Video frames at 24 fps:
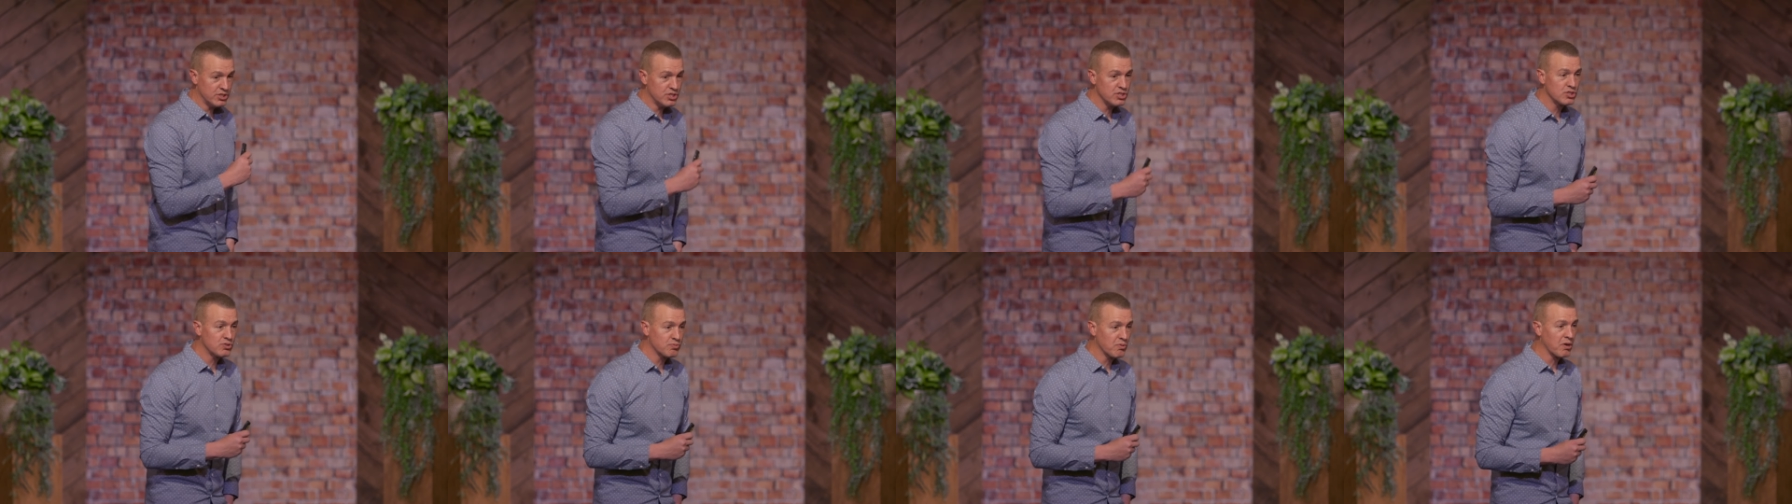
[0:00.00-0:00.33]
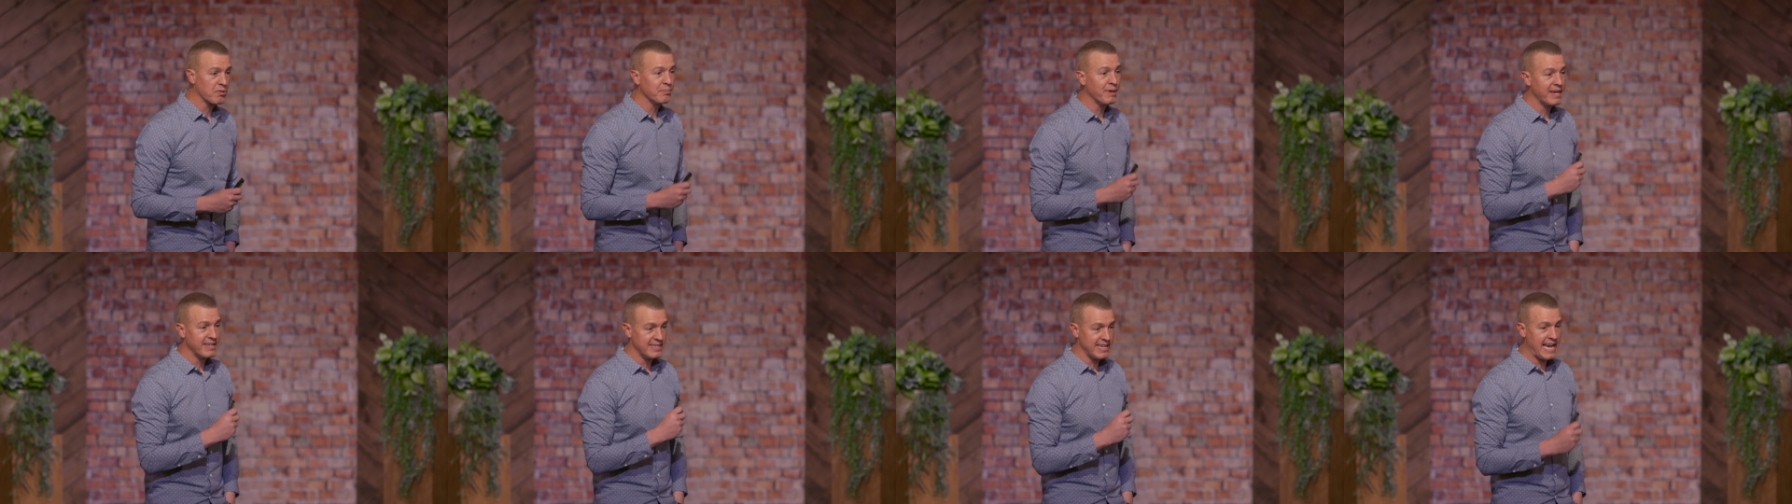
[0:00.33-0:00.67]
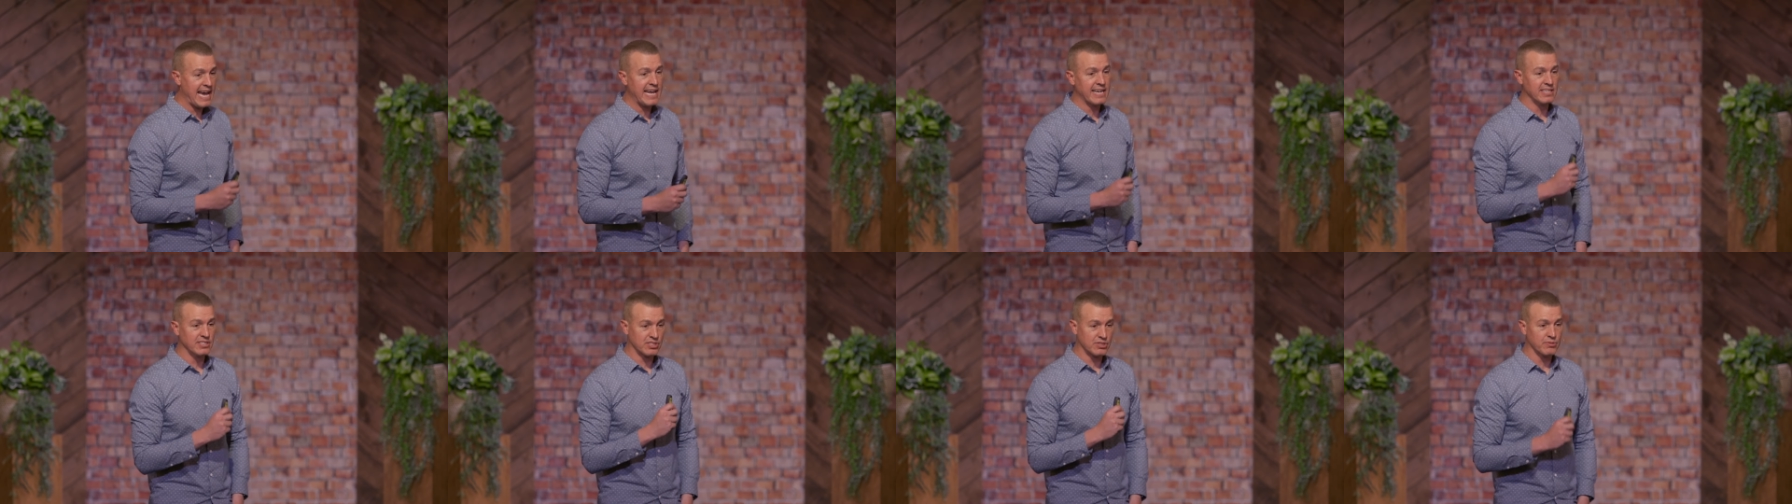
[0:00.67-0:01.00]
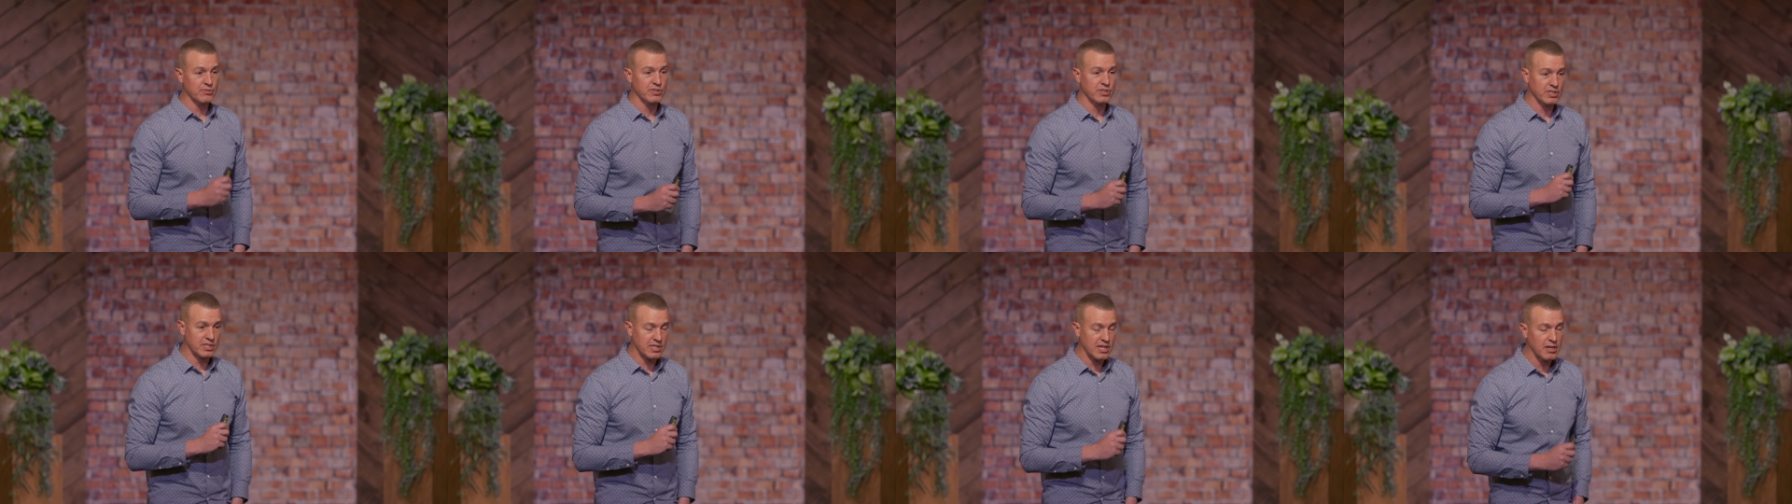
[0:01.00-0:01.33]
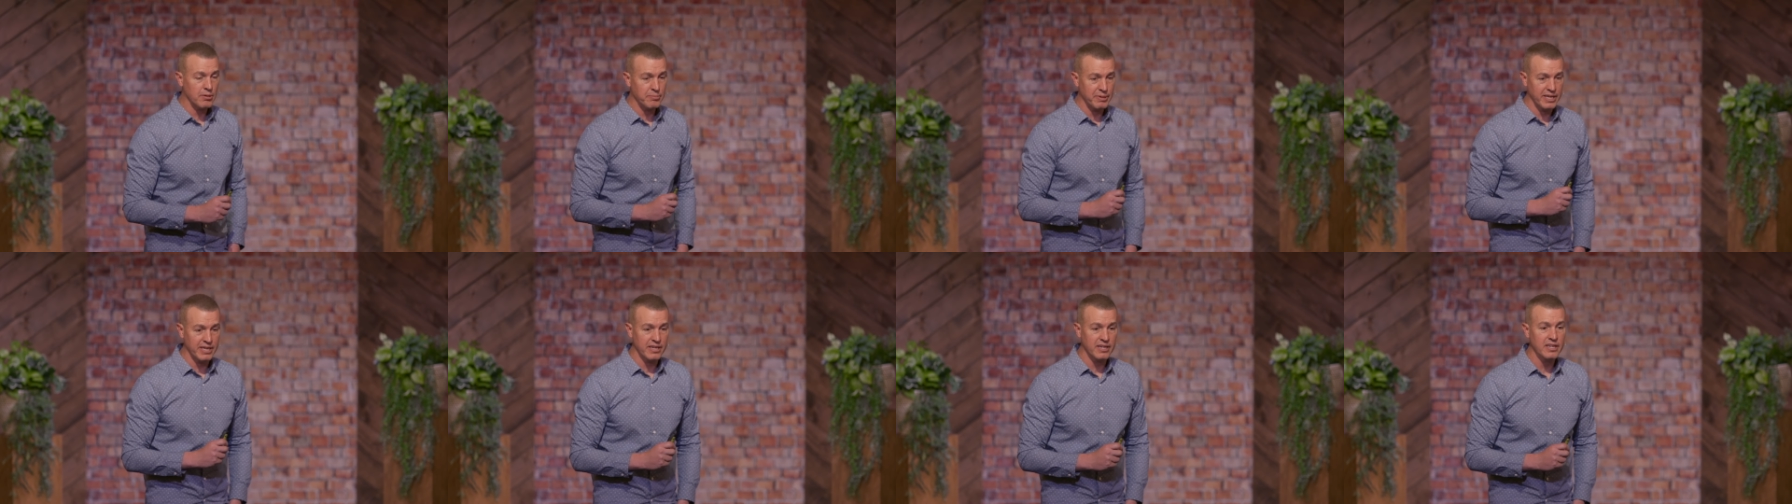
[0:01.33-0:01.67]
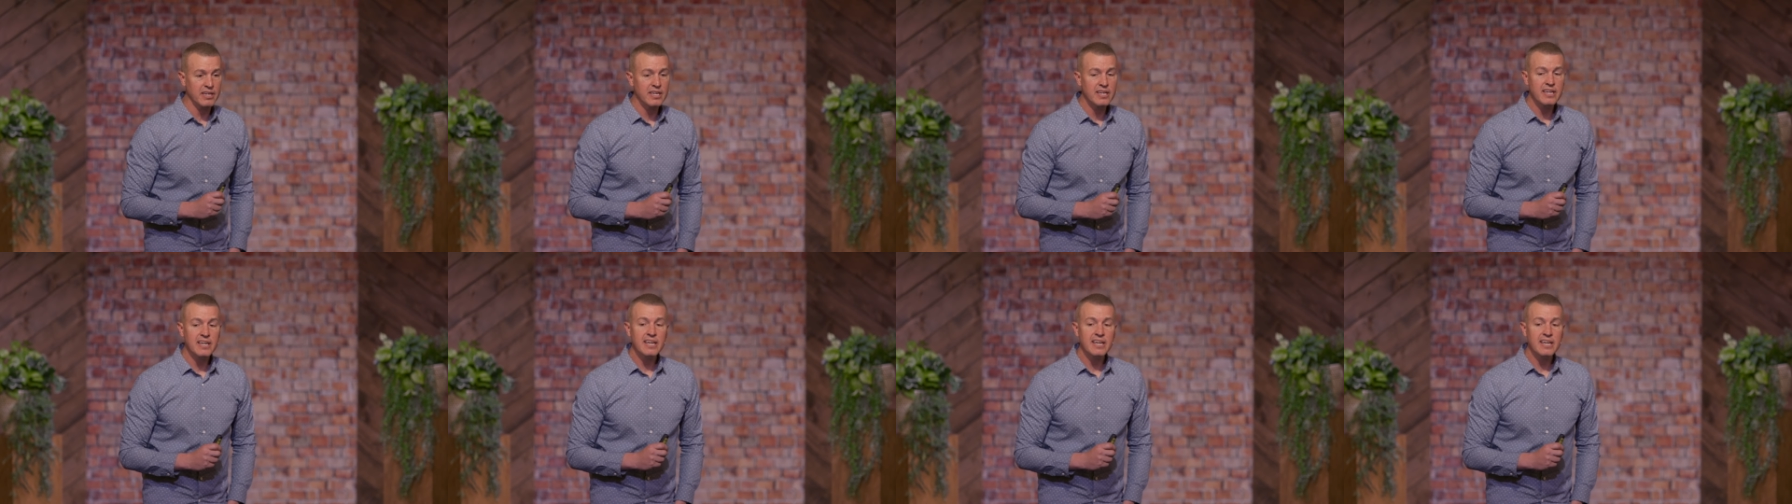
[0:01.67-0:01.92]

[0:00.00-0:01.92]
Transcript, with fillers: is where my dad is going to come in,